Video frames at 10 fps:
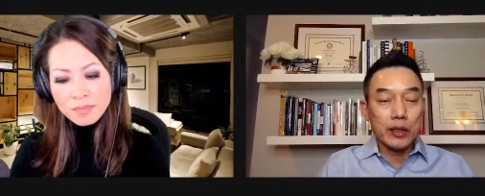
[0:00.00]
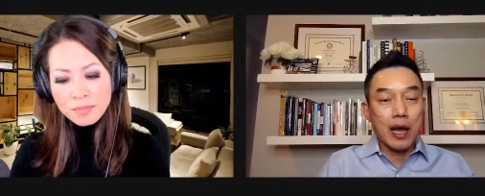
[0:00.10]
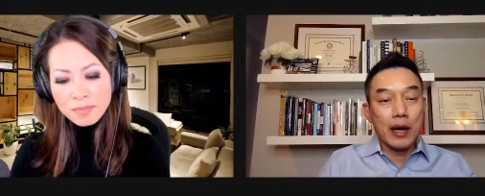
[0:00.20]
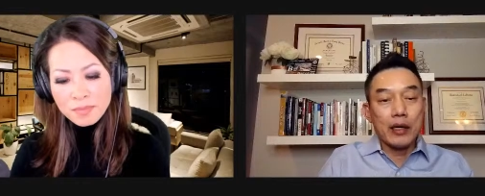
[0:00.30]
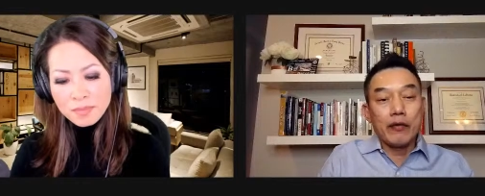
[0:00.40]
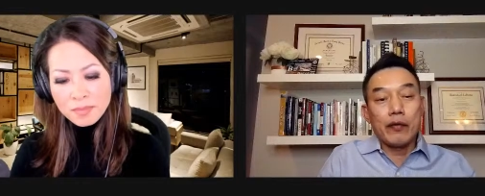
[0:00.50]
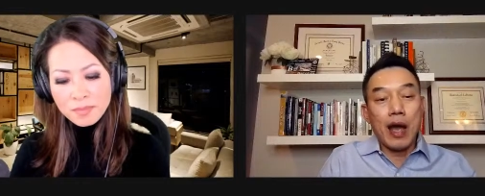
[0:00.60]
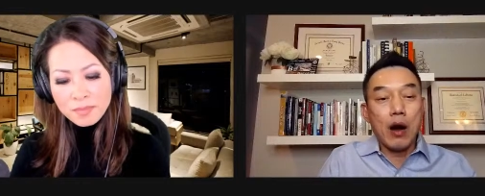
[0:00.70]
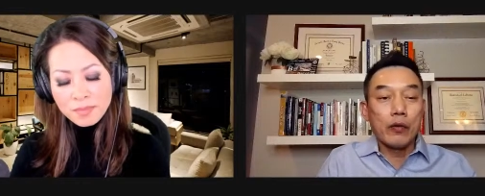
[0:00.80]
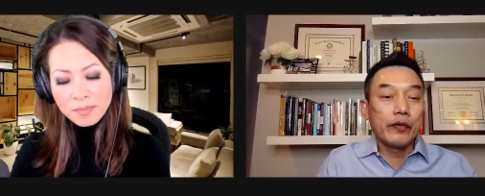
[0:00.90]
Speaker 1: a sign of
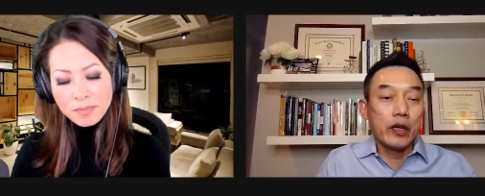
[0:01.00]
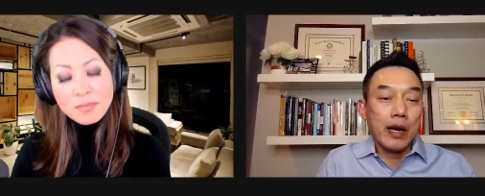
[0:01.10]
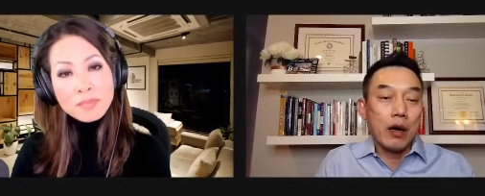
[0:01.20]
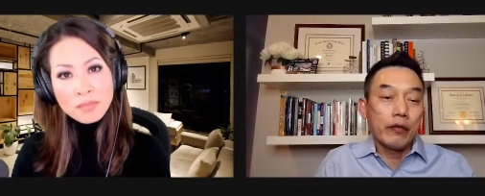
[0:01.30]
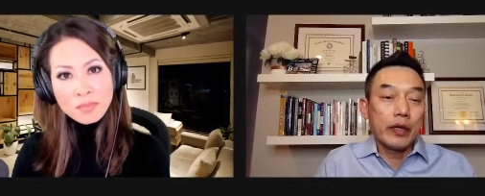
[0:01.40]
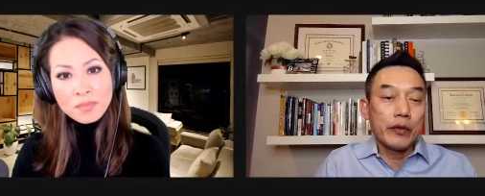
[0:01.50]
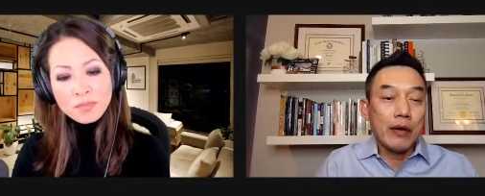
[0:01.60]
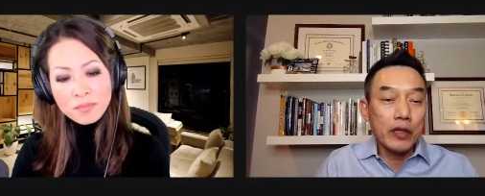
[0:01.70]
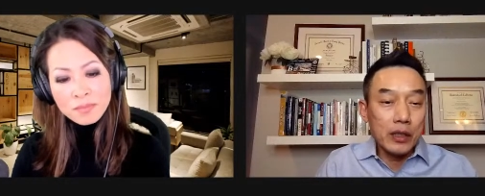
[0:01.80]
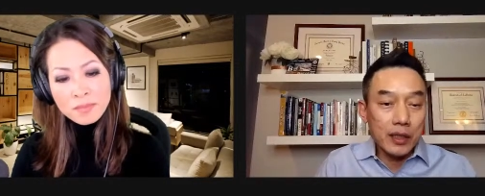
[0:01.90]
health, good health. If
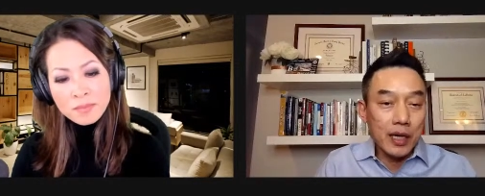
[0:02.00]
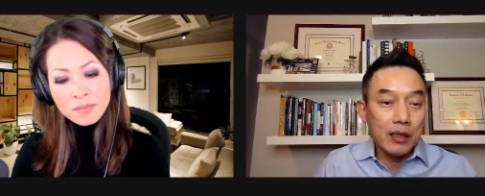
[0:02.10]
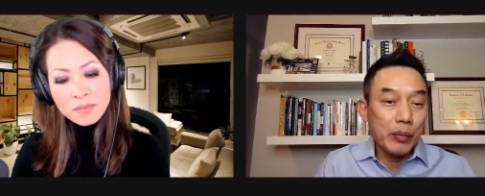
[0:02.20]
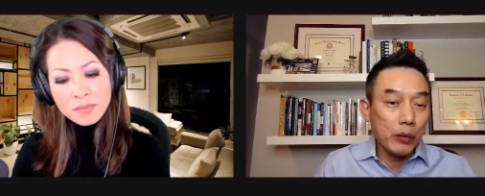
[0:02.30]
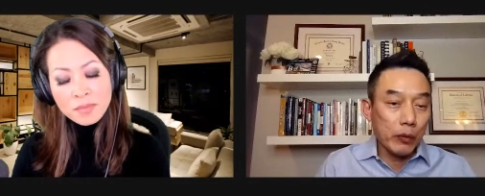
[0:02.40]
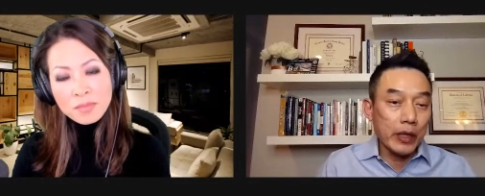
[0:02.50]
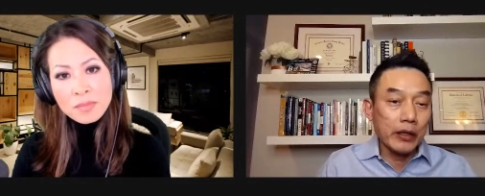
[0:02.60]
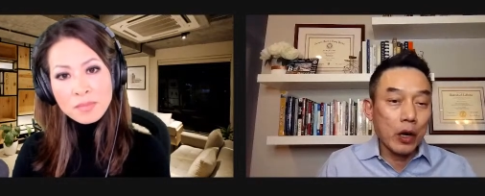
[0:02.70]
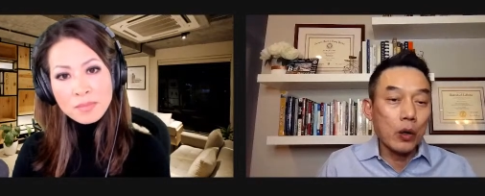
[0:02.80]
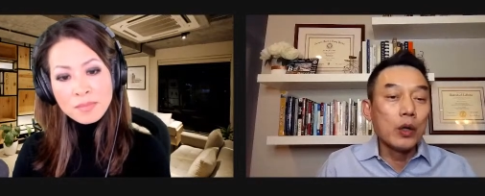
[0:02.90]
you have good skin, people
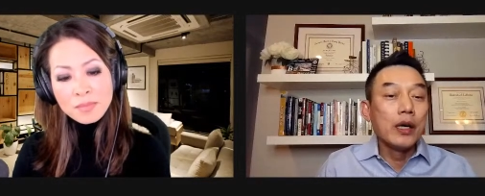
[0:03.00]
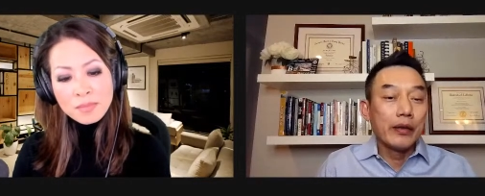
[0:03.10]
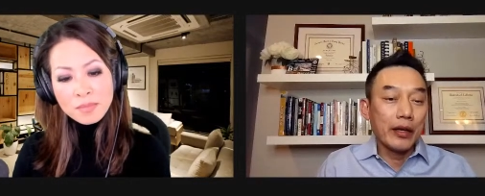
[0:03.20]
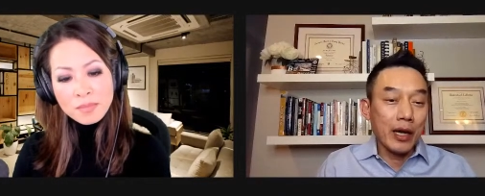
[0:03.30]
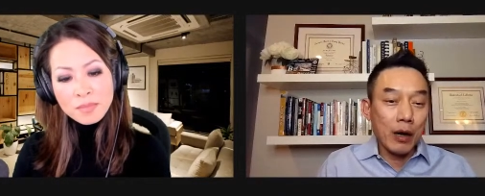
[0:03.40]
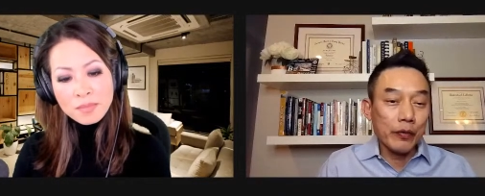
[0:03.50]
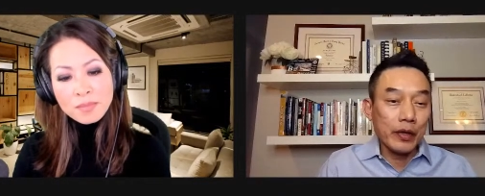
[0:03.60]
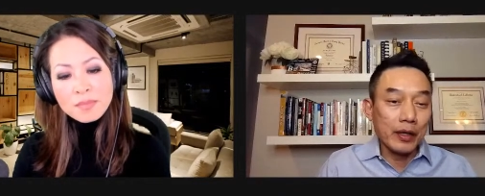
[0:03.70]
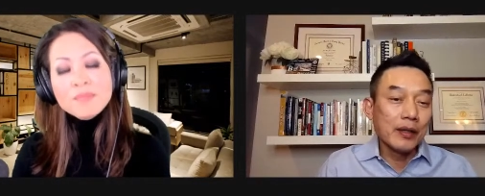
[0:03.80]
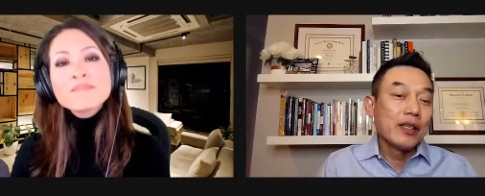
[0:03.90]
really know that you're
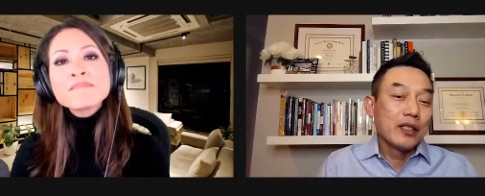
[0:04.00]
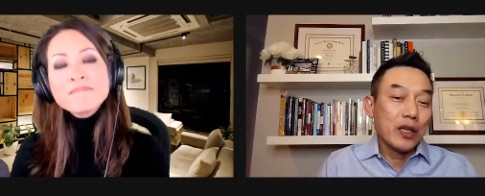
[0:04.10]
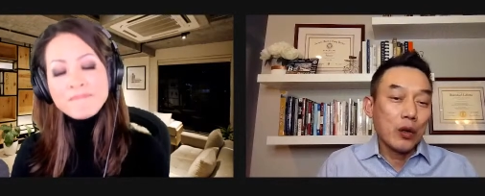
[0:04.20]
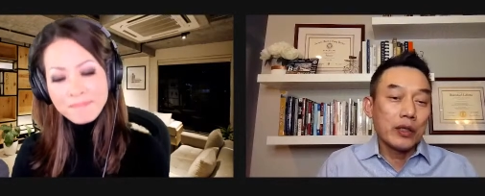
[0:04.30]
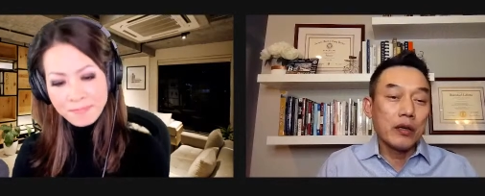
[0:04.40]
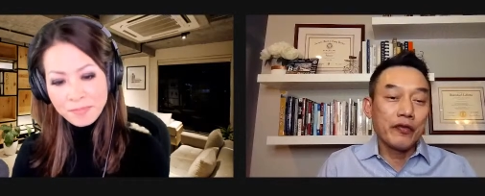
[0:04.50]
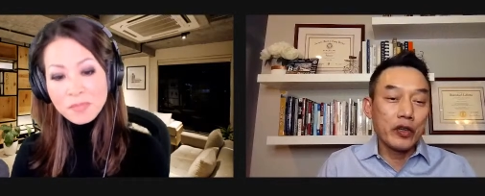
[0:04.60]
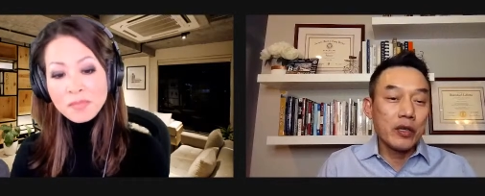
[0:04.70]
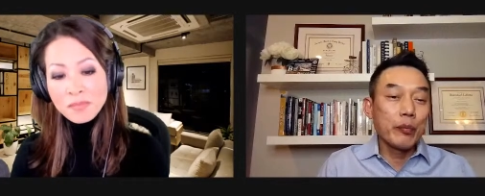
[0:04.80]
healthy. So it's a first